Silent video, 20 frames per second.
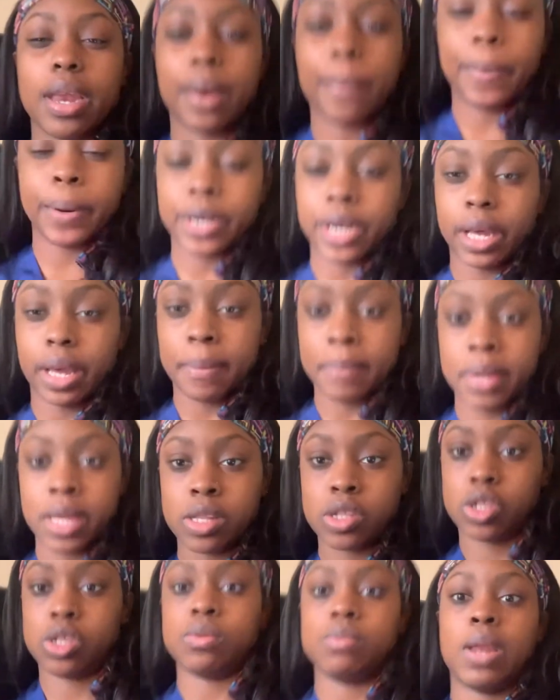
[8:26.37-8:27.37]

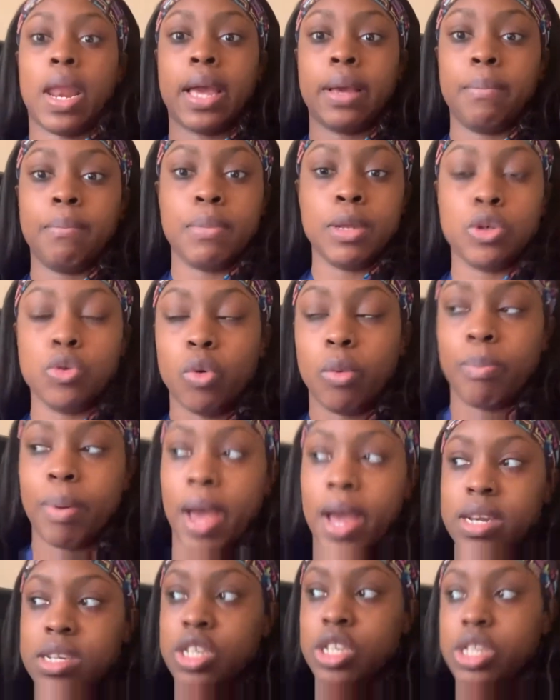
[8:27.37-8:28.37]
predicament to be like be doing
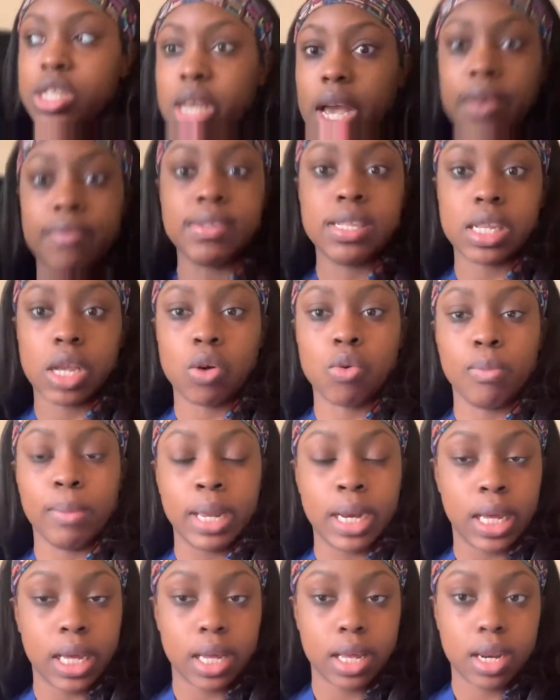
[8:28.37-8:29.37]
pageants every single
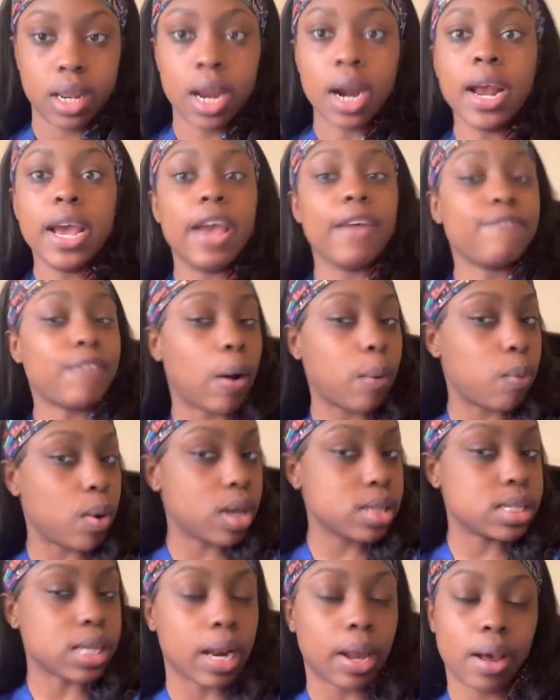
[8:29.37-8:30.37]
minute. If I
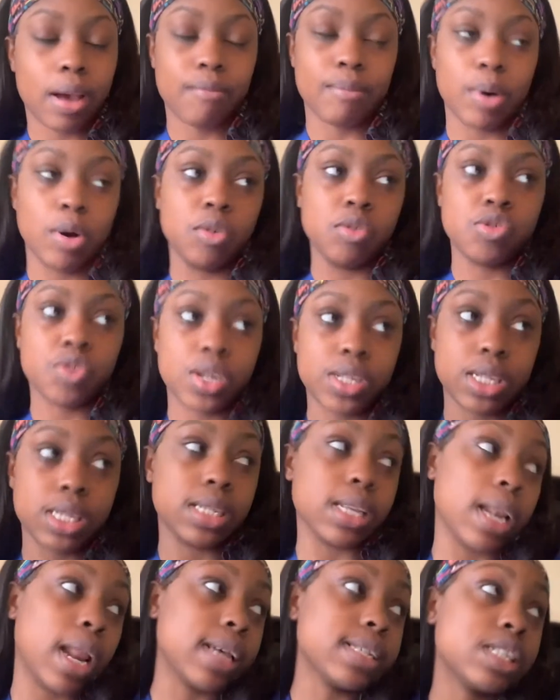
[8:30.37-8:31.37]
was, then I have my own dresses,
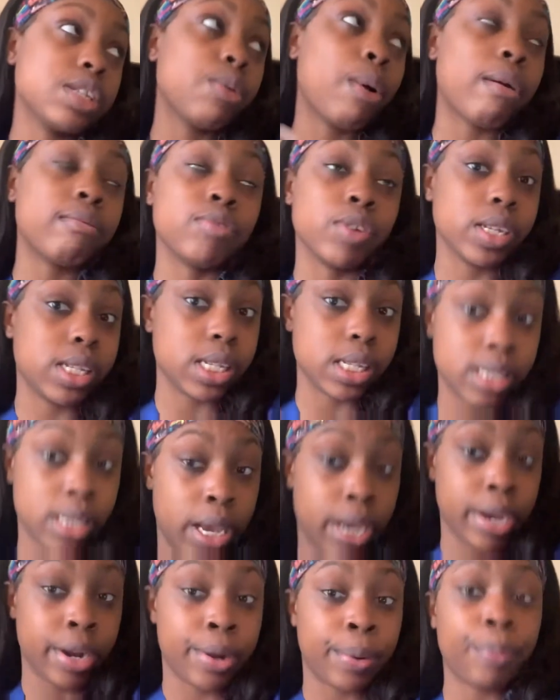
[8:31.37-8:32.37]
and I still have dresses
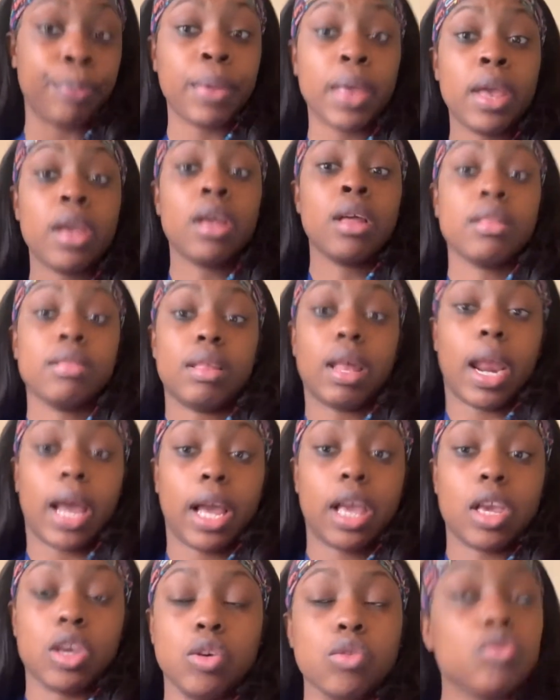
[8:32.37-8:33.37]
here that I
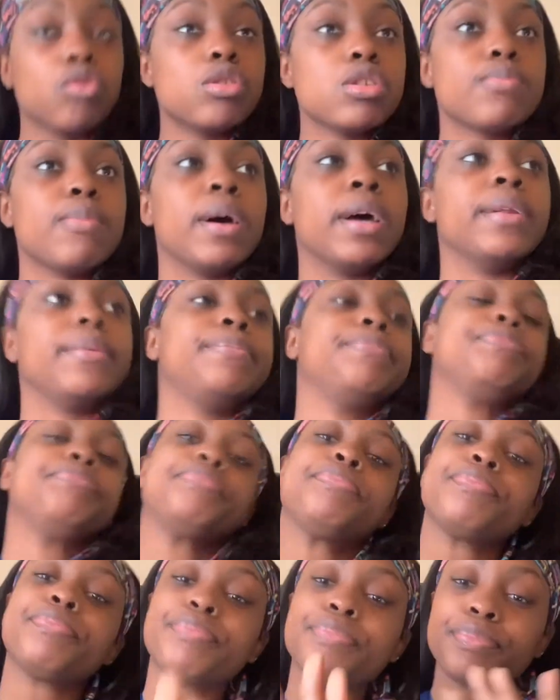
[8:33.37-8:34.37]
could use, but
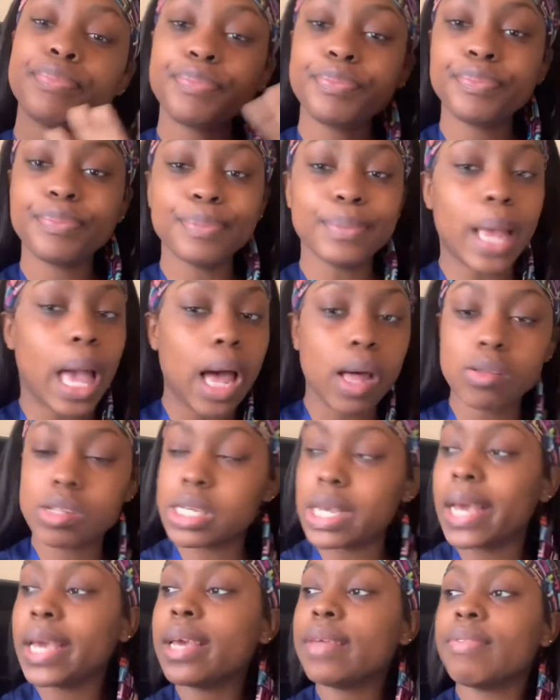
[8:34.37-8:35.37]
I'll
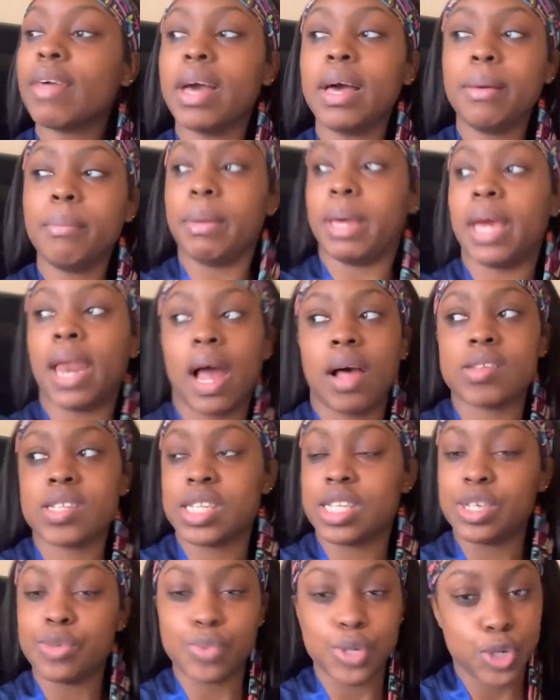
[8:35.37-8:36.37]
take them and I'll
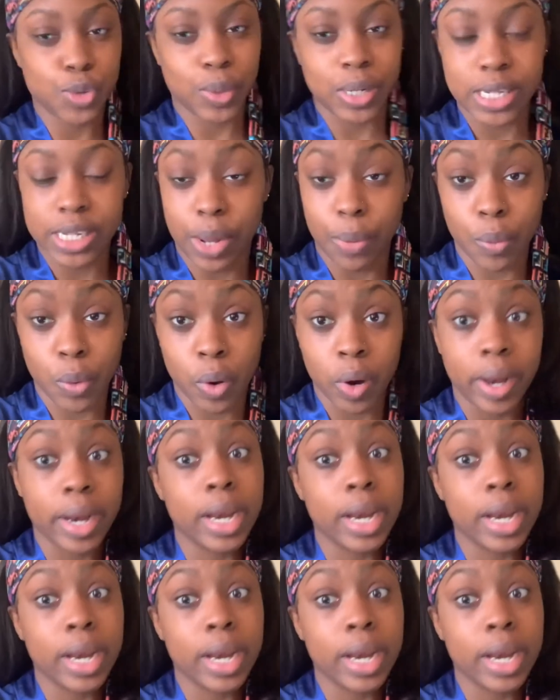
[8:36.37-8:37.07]
see which ones I want.